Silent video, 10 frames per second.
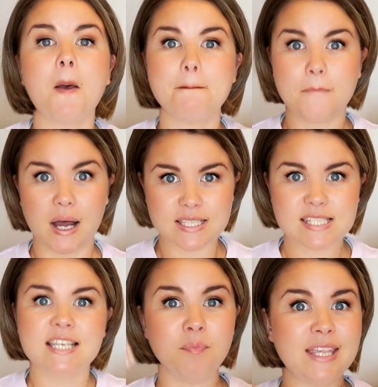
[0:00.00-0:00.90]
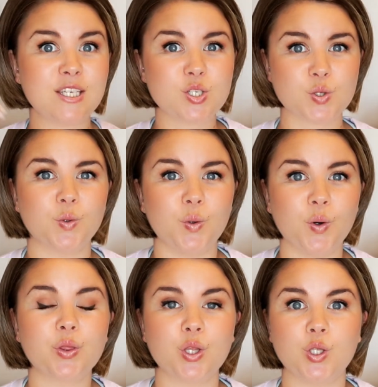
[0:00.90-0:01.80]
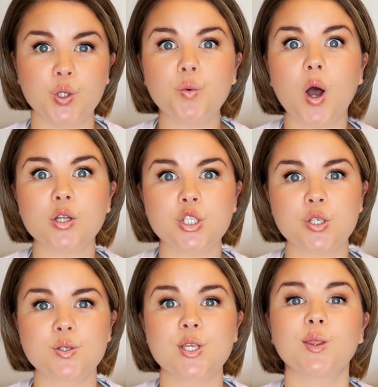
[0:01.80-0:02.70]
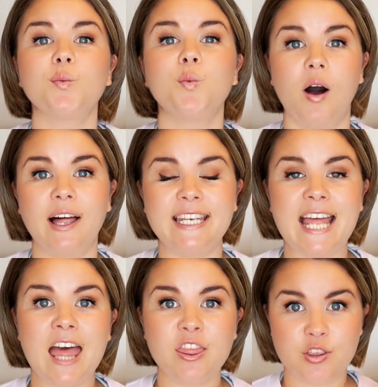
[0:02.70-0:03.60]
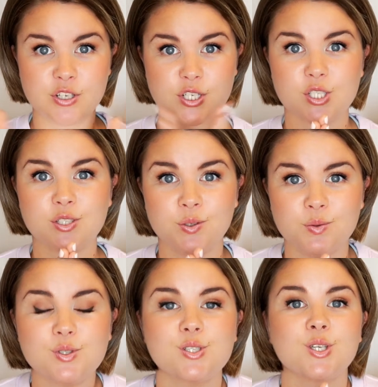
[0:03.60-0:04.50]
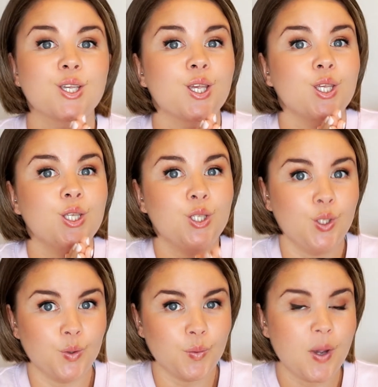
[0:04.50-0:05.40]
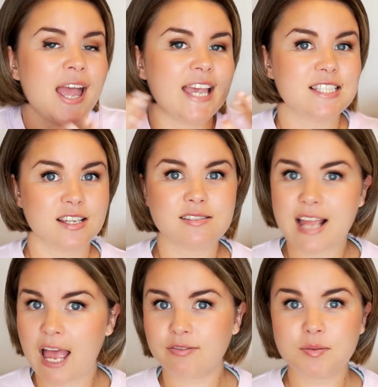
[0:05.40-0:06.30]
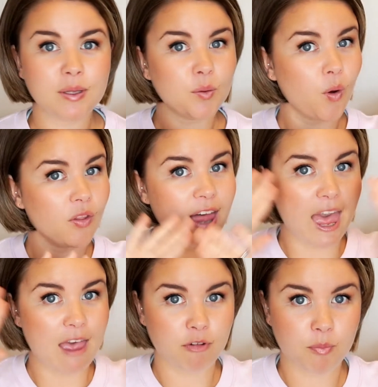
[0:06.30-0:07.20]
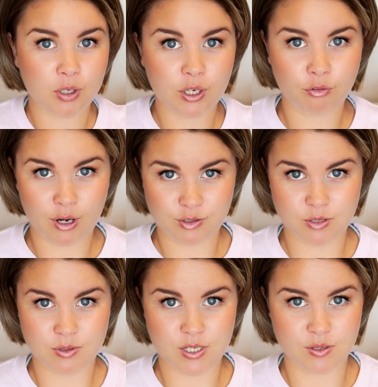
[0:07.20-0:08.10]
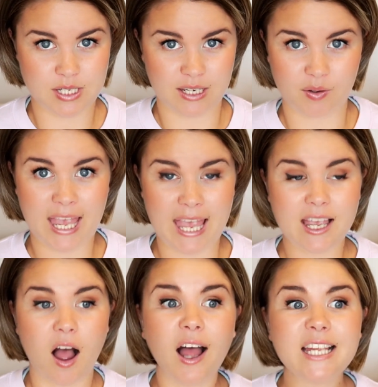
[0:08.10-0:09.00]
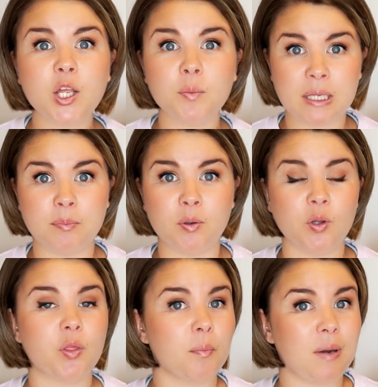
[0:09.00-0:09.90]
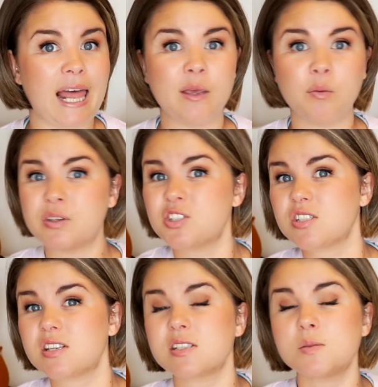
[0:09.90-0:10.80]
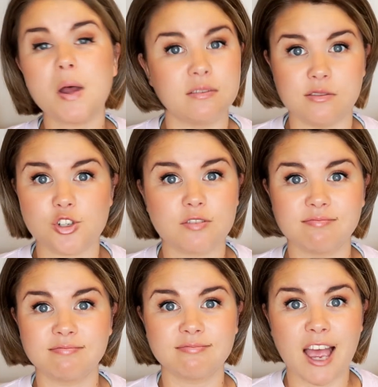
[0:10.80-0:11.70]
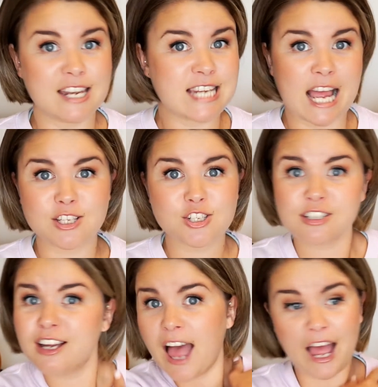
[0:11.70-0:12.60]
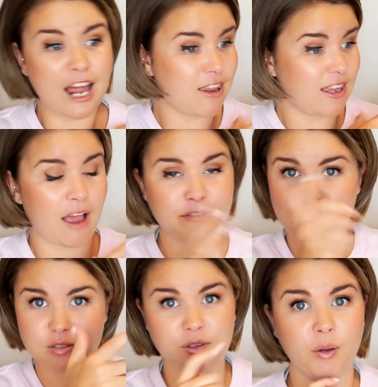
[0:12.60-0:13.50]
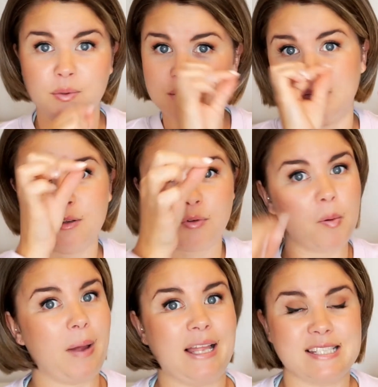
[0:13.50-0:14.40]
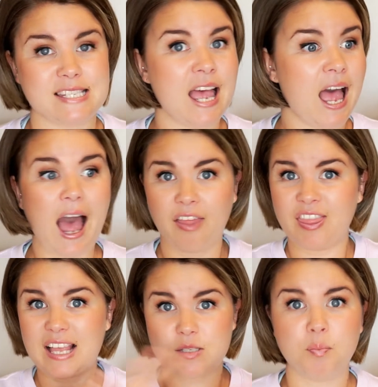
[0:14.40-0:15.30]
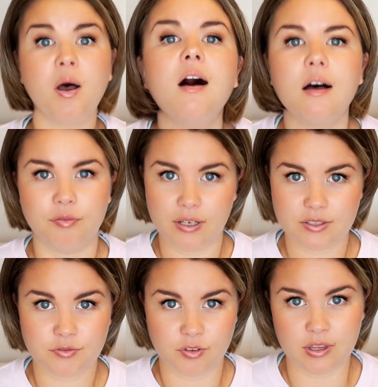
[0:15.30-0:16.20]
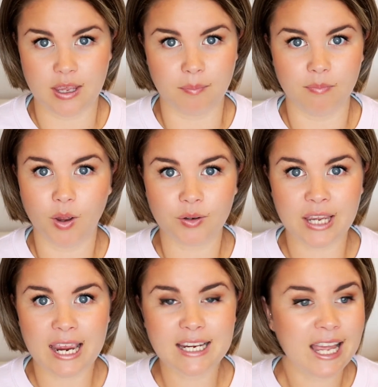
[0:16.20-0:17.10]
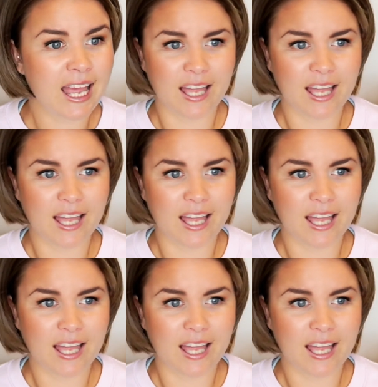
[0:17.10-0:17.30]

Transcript: But make sure that you are choosing the one that suits you. It doesn't have to be the one that everybody around you is using, okay? I know people that play with just a sponge attached, and they have it just, you know, with some little rubber bands, and that's perfect for them, okay?